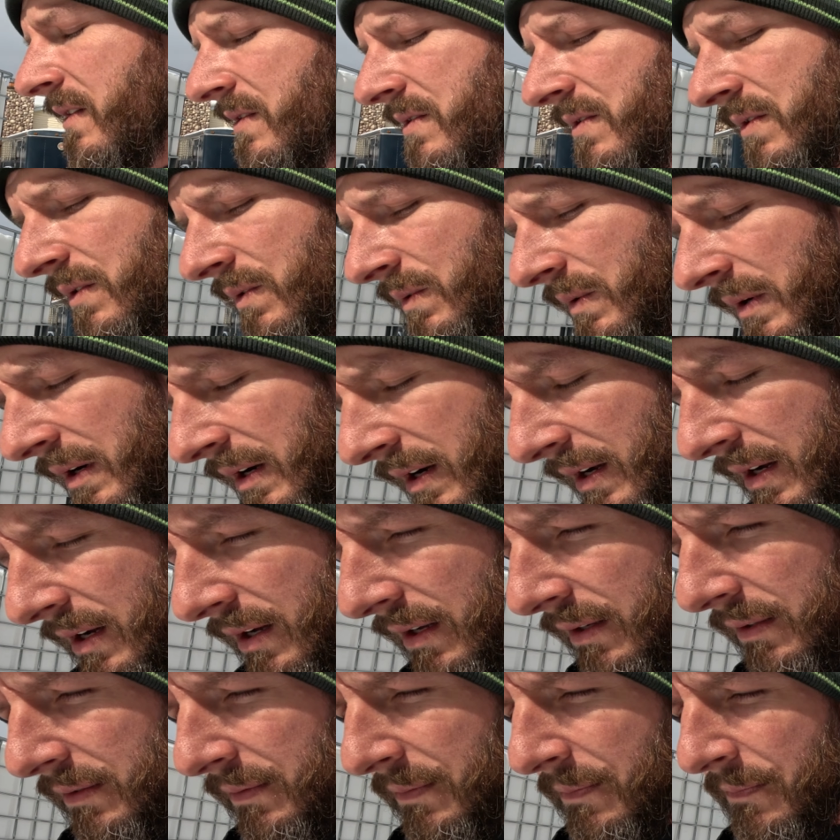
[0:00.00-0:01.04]

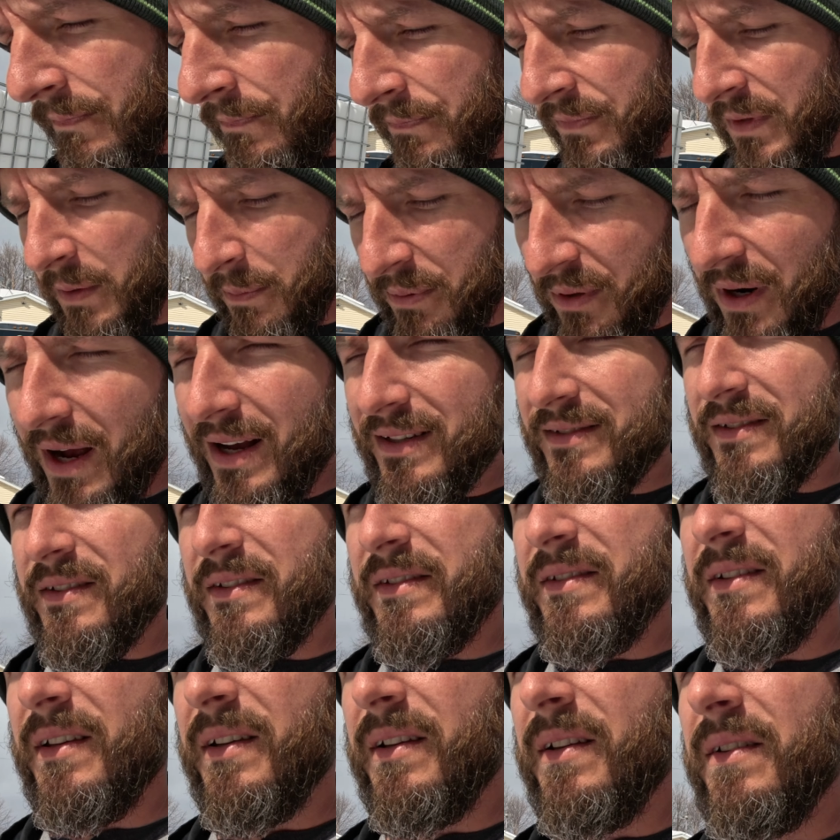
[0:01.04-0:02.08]
to
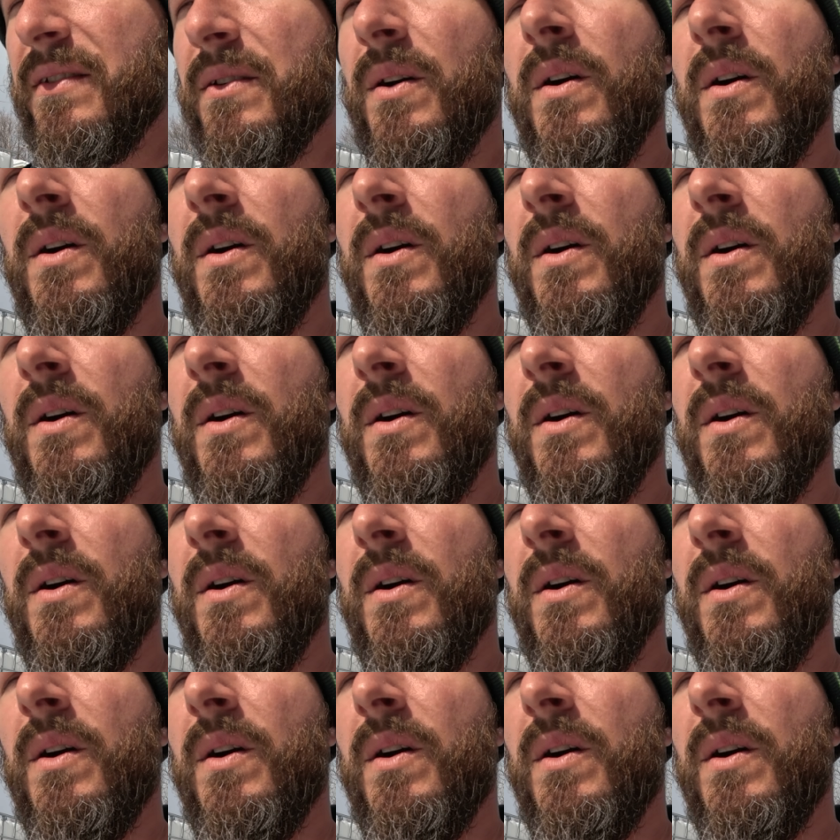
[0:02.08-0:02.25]
process it, because